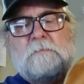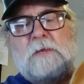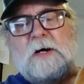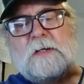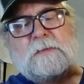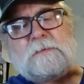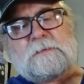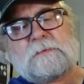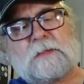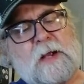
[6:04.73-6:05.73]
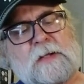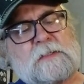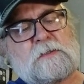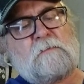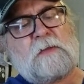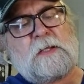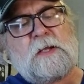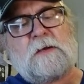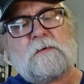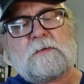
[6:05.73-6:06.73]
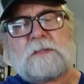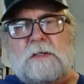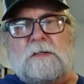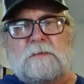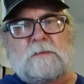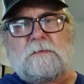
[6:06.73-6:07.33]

But I guess over the years it had